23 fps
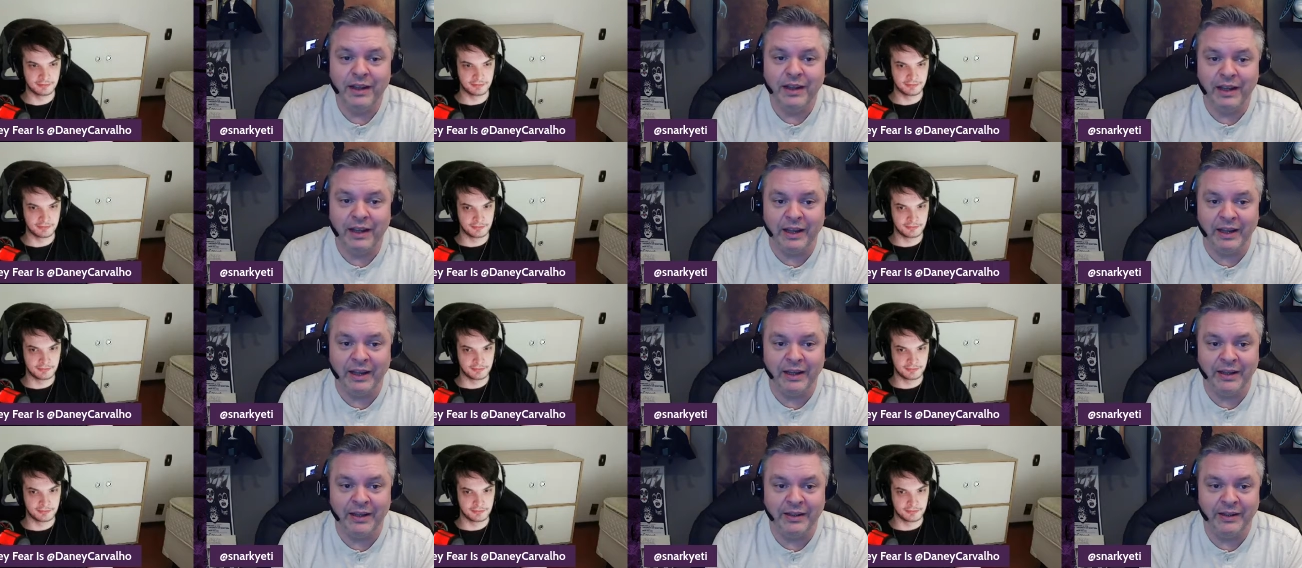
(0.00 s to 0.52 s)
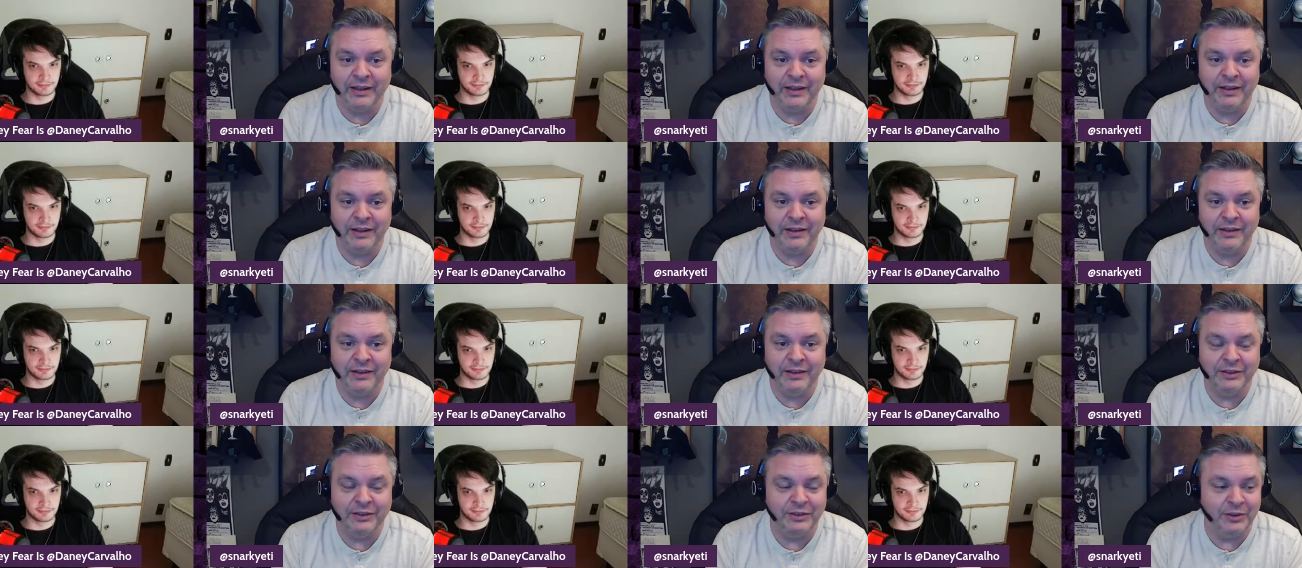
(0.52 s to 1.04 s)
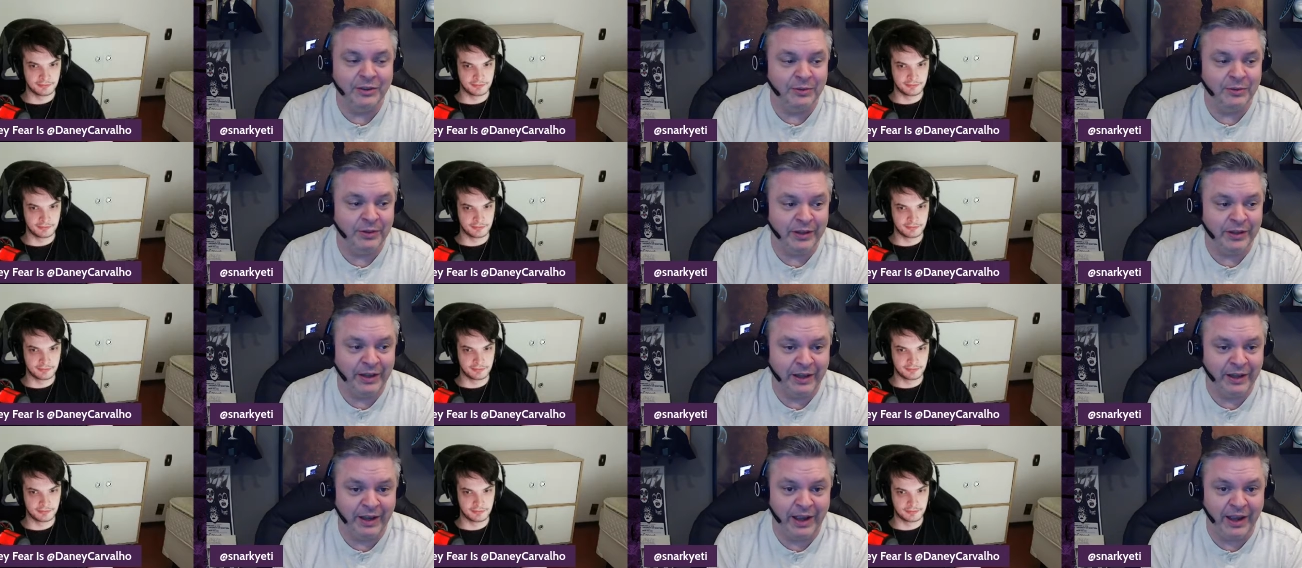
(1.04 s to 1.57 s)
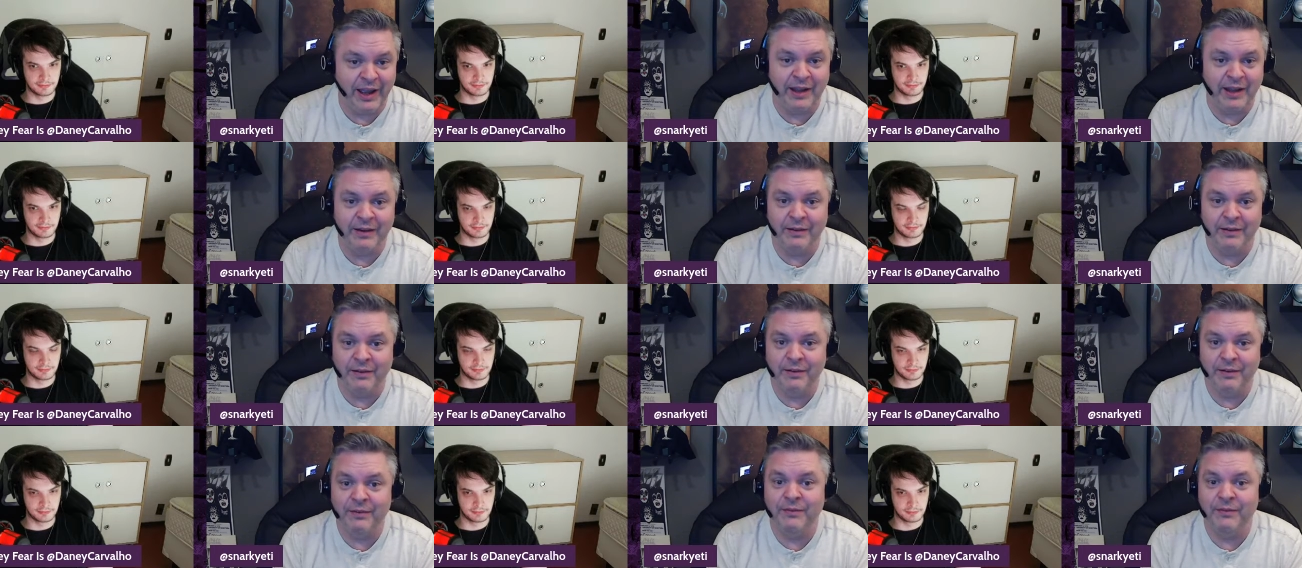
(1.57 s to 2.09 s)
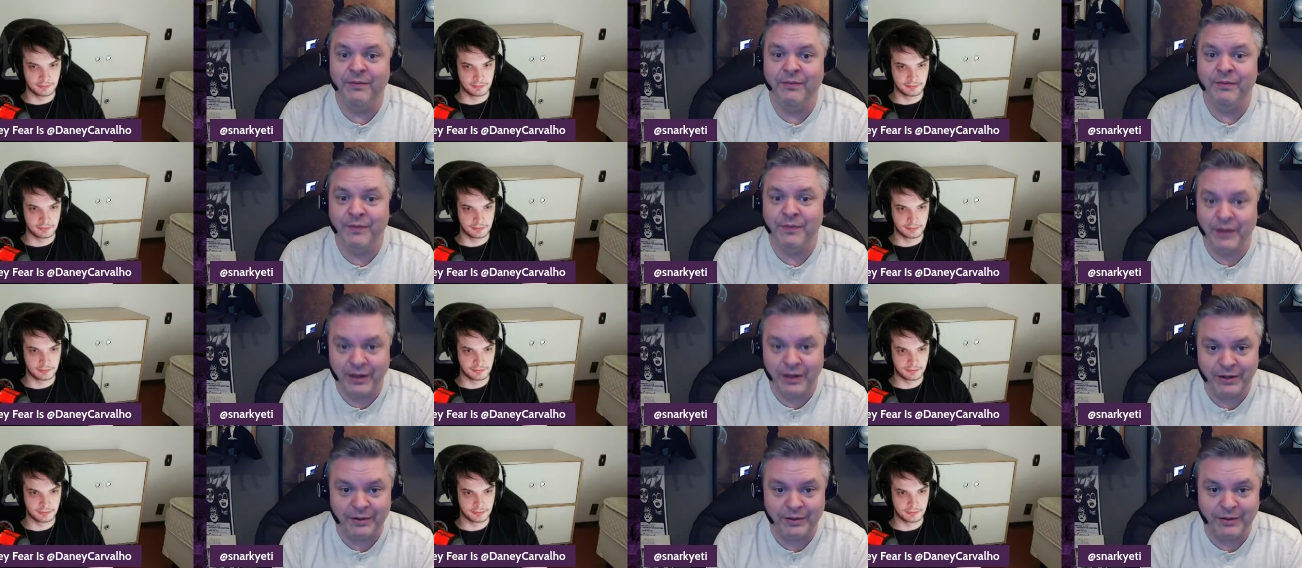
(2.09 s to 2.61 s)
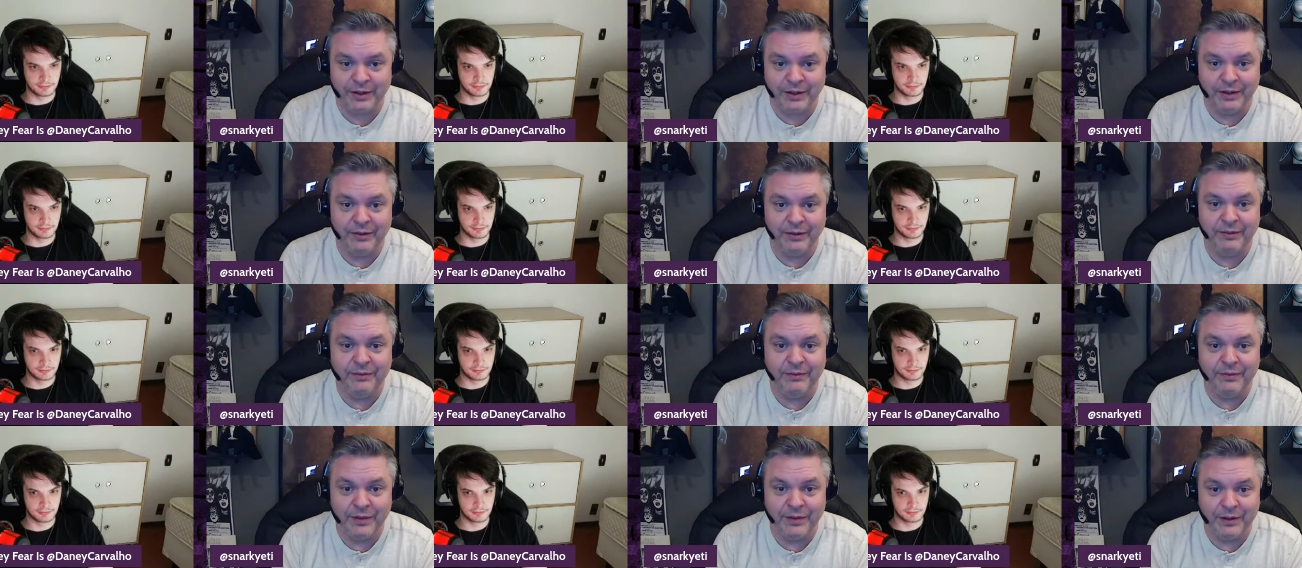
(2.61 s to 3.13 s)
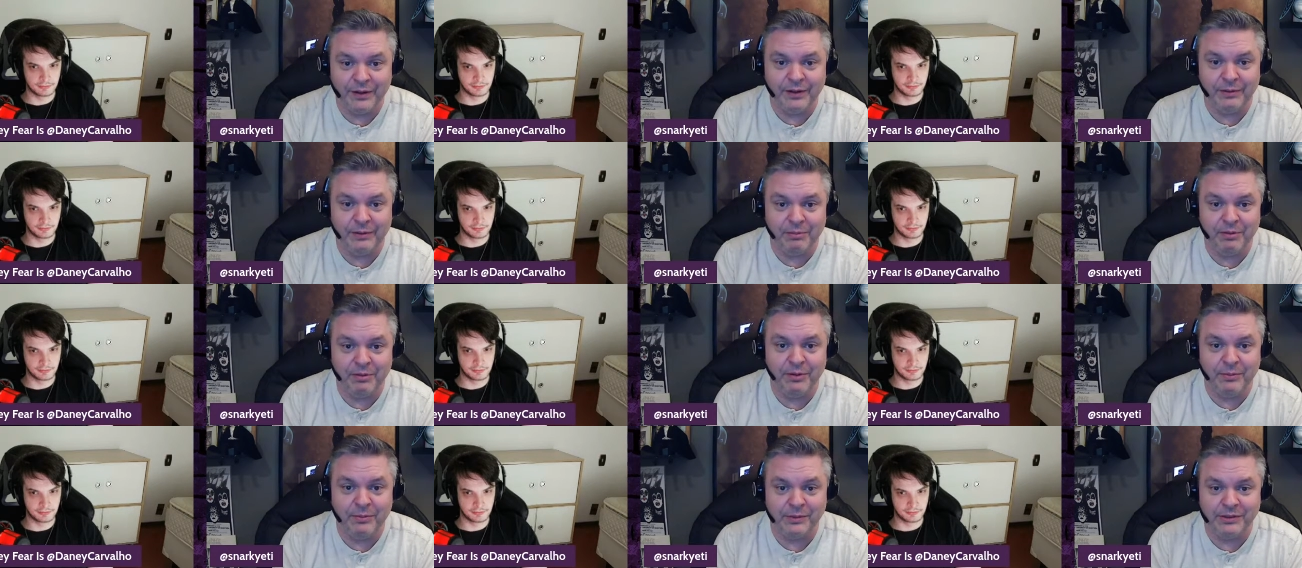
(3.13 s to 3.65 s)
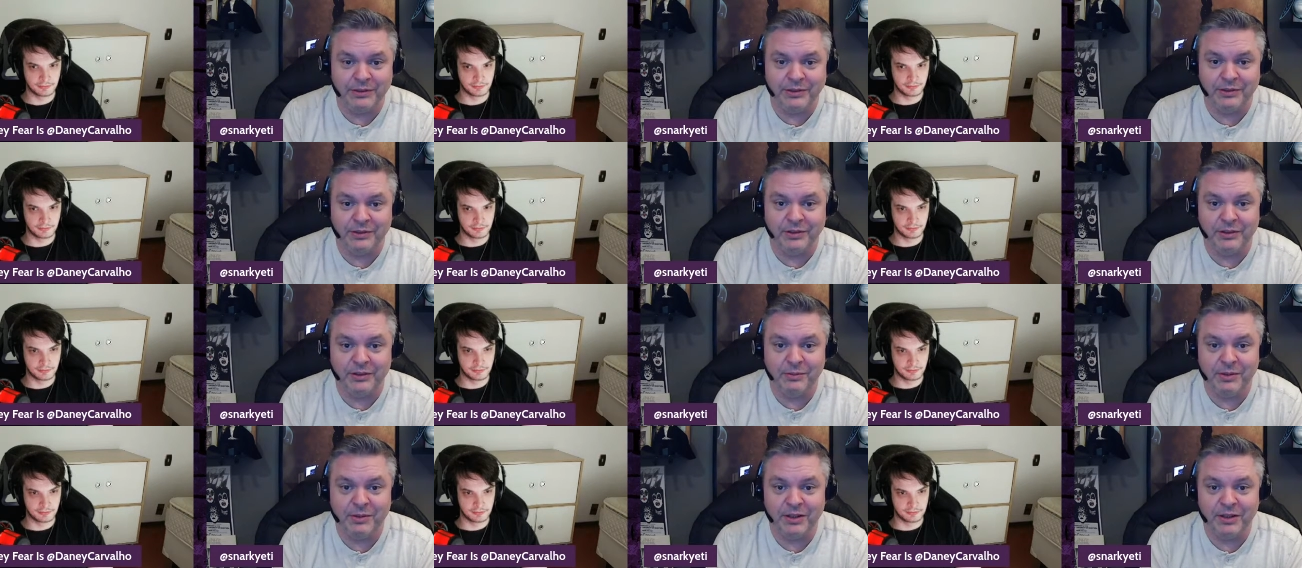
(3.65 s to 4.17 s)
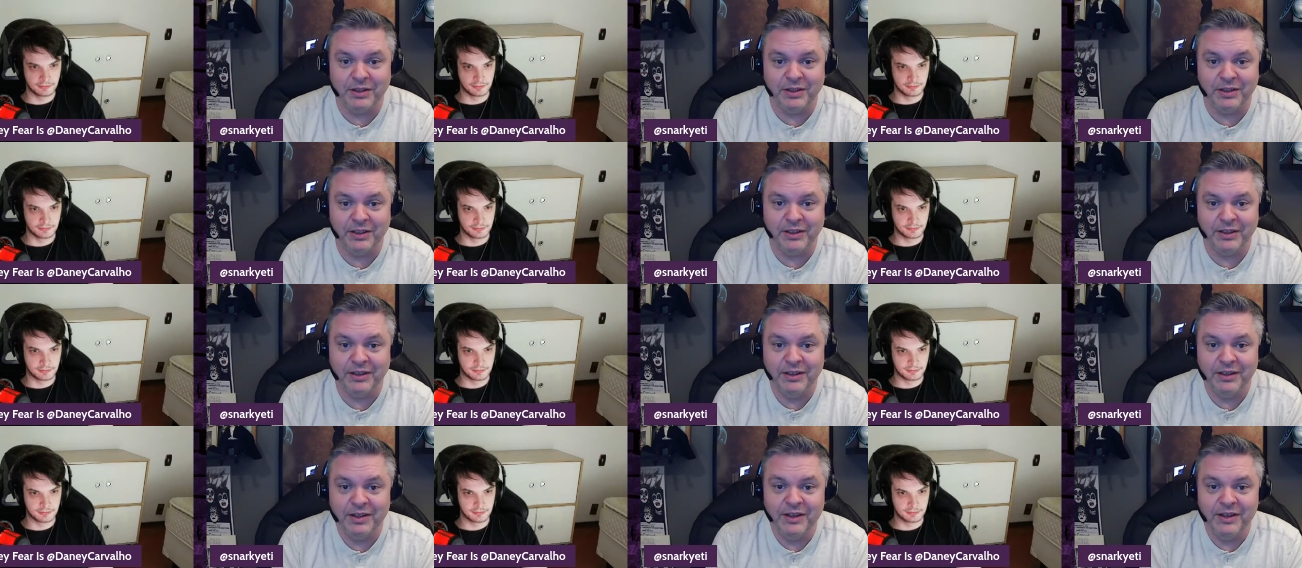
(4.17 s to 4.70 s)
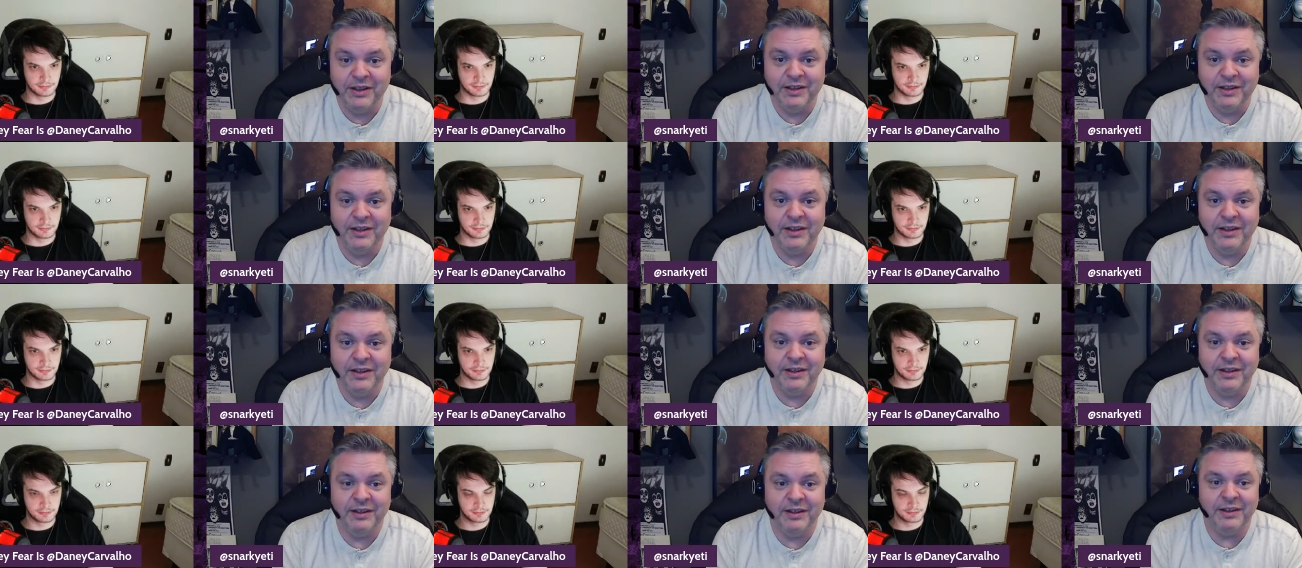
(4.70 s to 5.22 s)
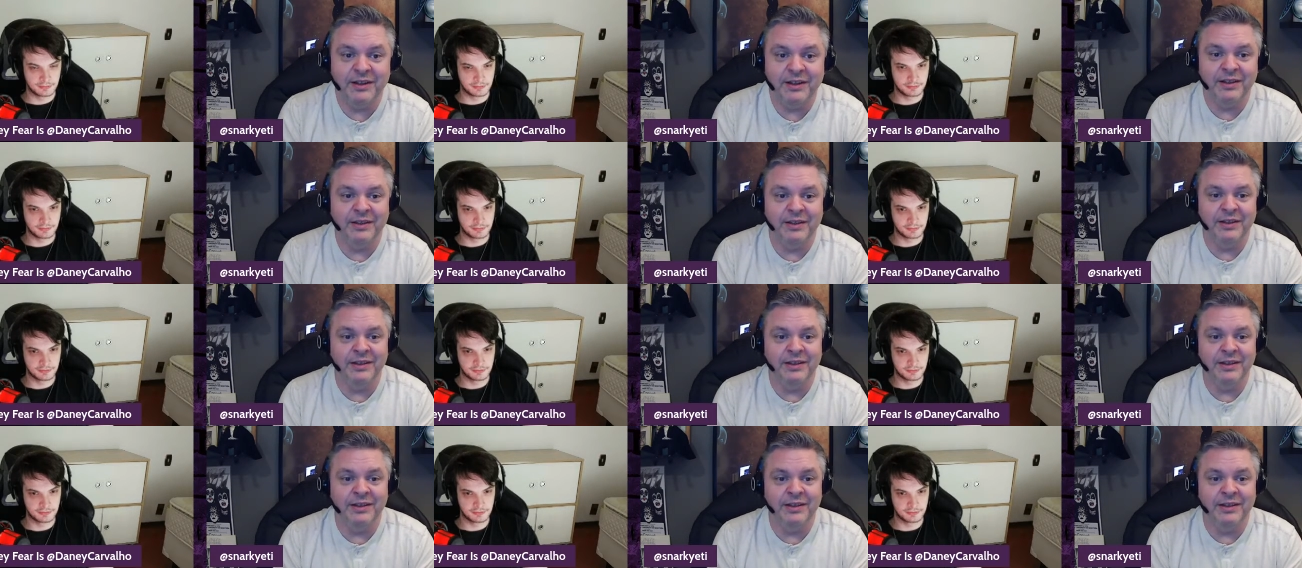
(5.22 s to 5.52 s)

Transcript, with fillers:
Speaker 1: and so are they, and very very prematurely bald. Like uh,